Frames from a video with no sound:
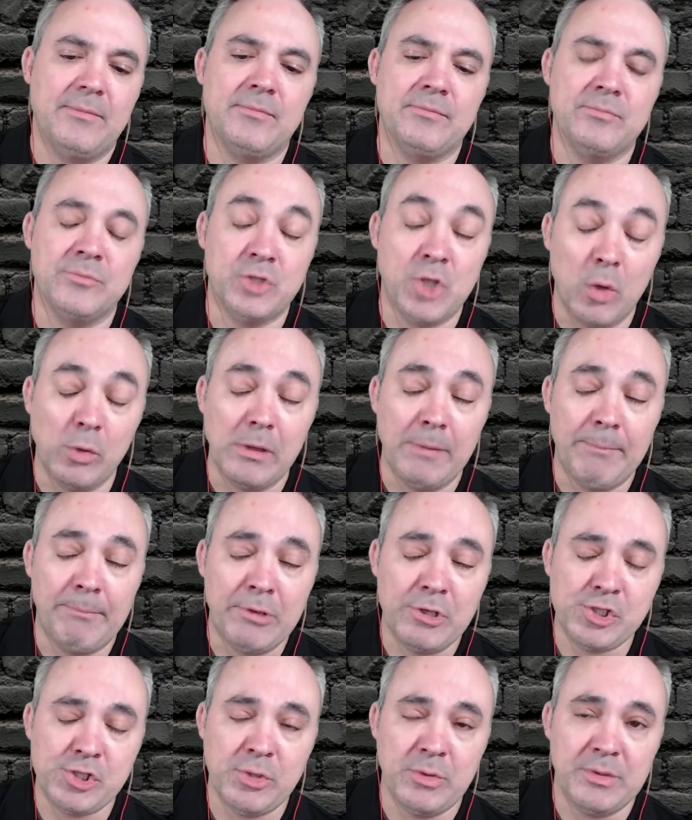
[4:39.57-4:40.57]
Nolan
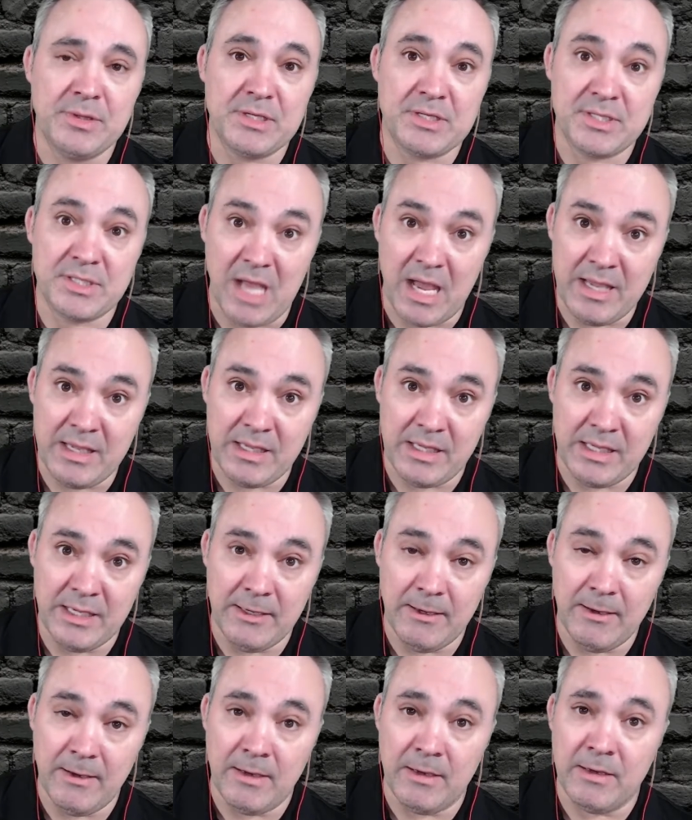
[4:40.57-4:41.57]
puts you in the
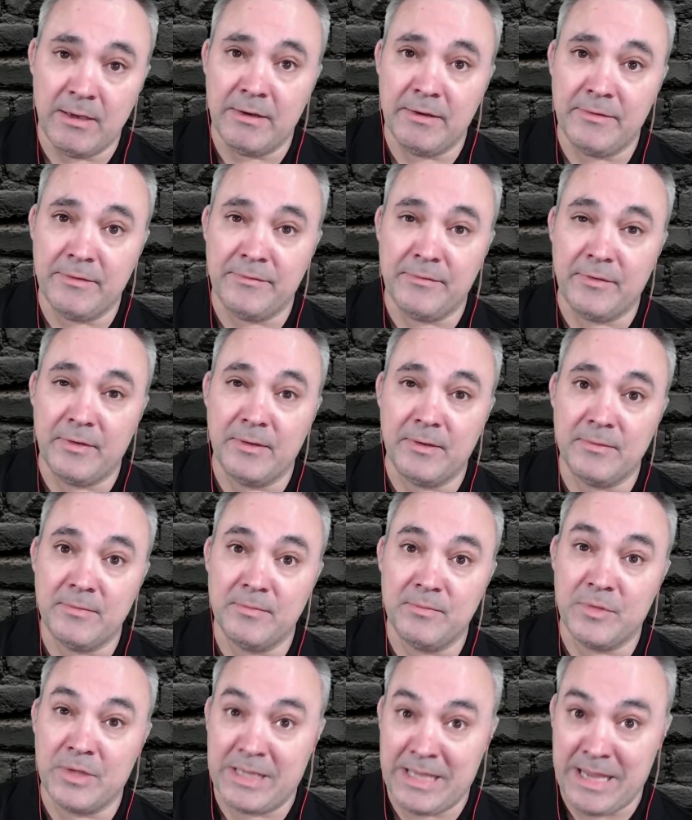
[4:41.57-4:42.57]
psyche of
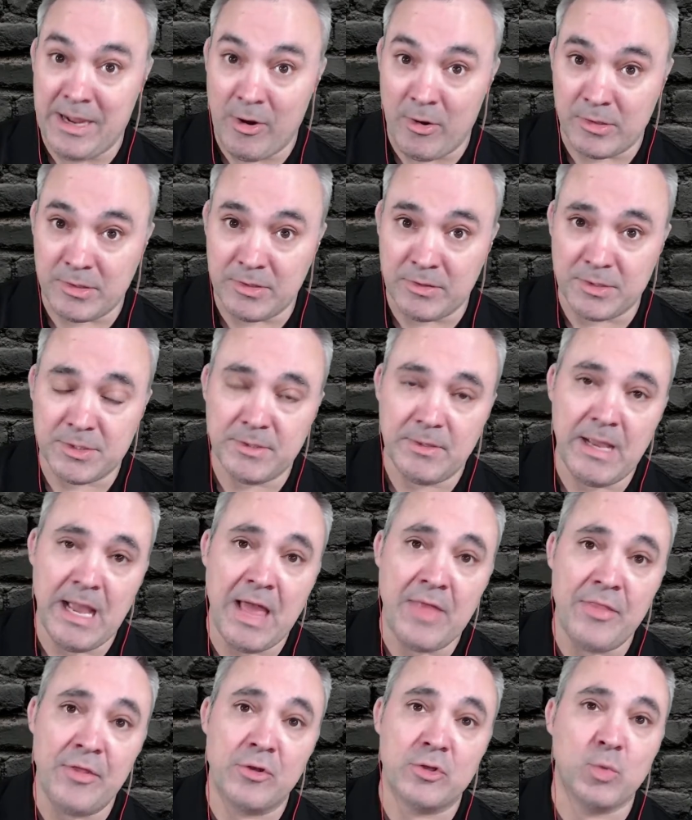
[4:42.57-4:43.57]
the characters.
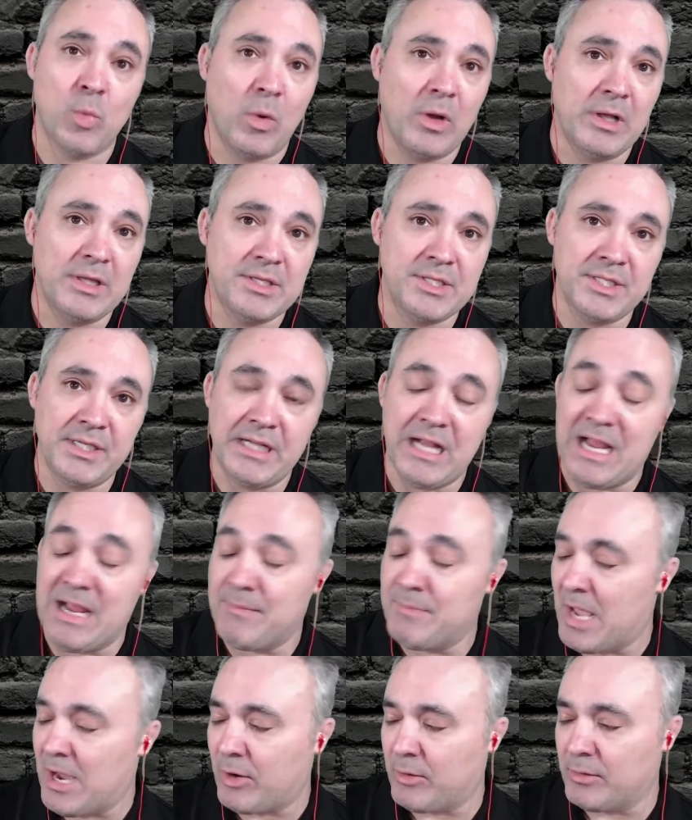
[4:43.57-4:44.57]
And there's one scene, I
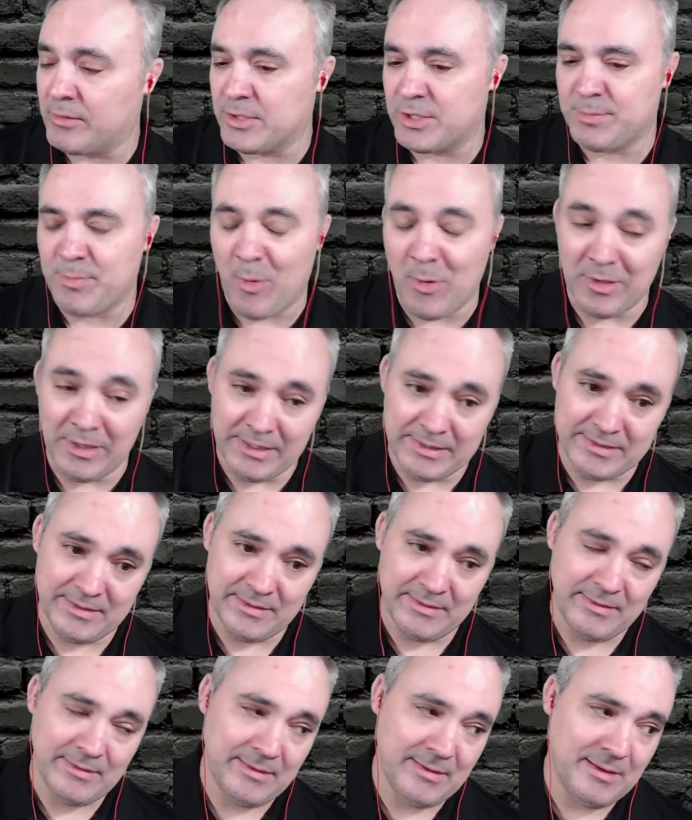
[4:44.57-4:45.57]
am not going to spoil it,
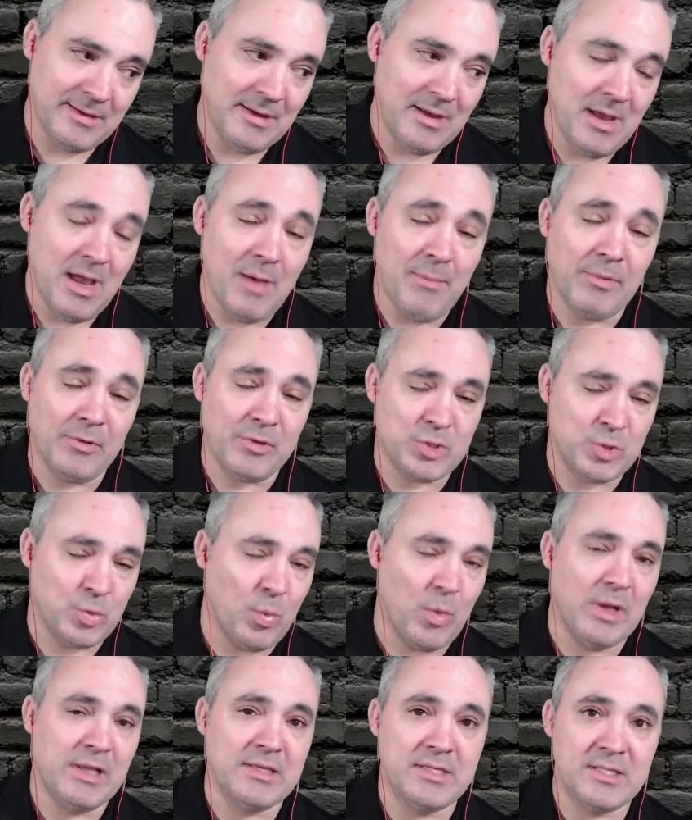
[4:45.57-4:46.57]
but there's
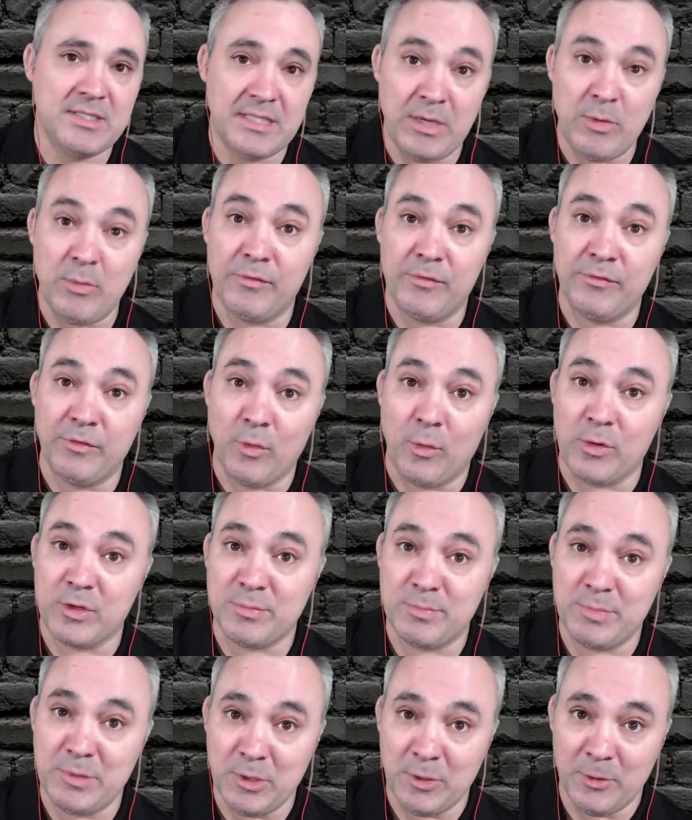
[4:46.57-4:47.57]
one scene with Florence
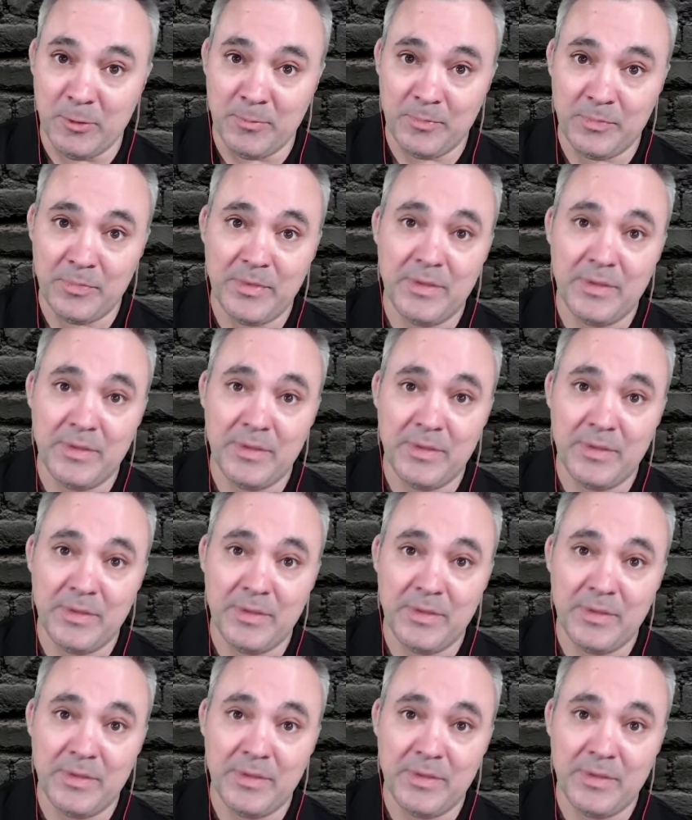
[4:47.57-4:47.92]
Pugh,